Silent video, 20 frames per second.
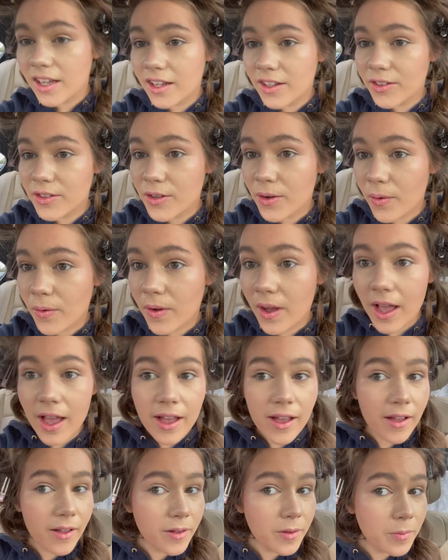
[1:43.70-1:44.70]
No
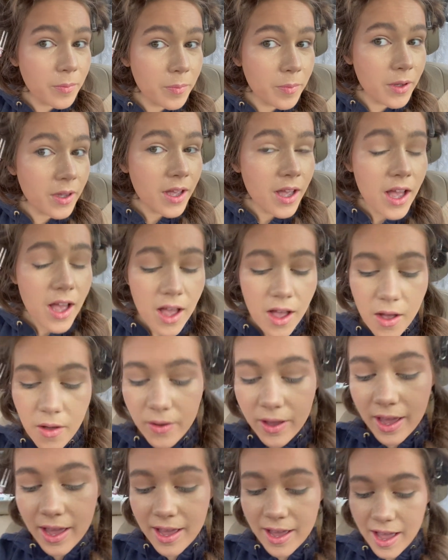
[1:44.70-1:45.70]
help.
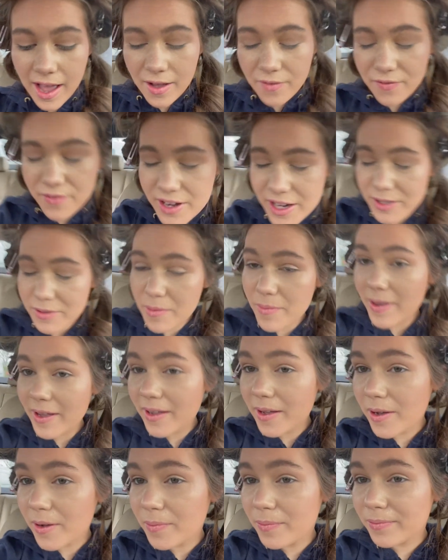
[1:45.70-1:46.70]
Okay, I finished my
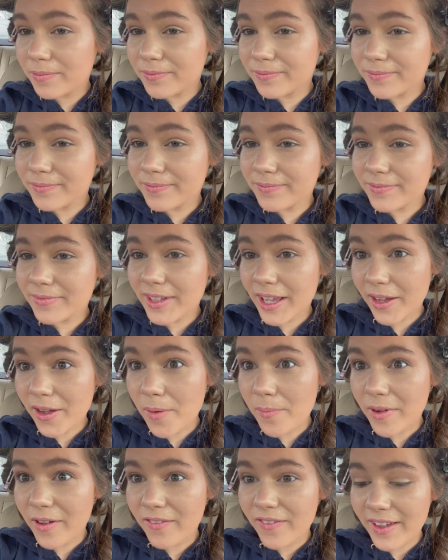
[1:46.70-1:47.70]
makeup, like
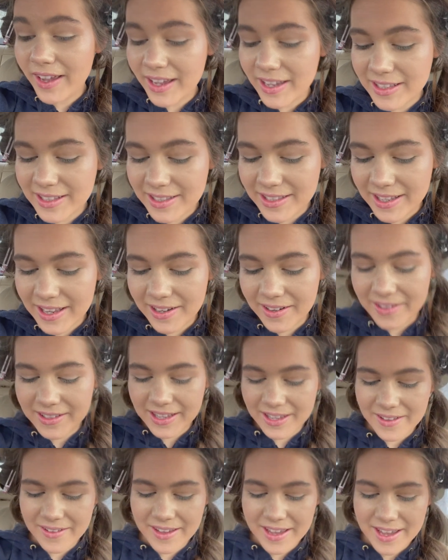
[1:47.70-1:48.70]
on my face, and I was
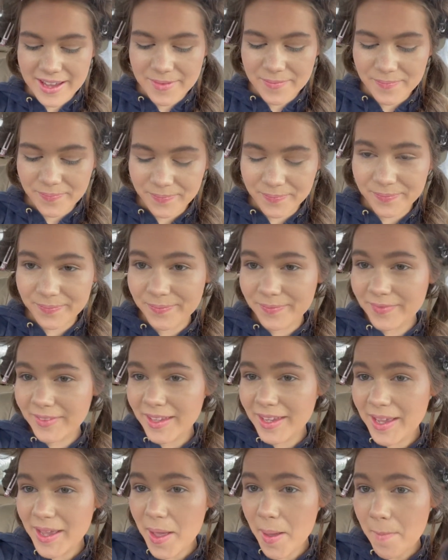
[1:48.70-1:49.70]
like, okay,
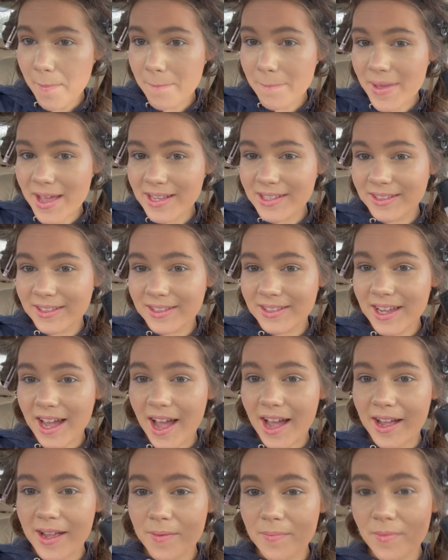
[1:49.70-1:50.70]
missed
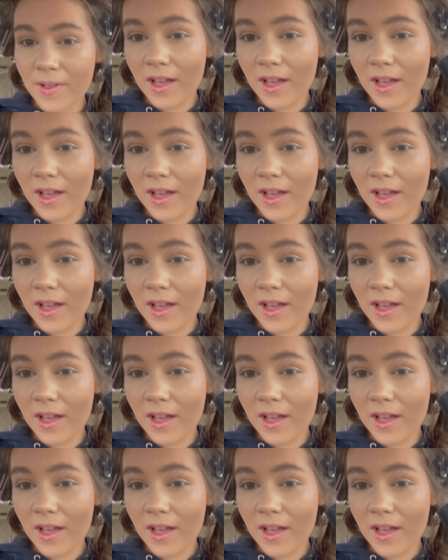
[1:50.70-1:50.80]
time.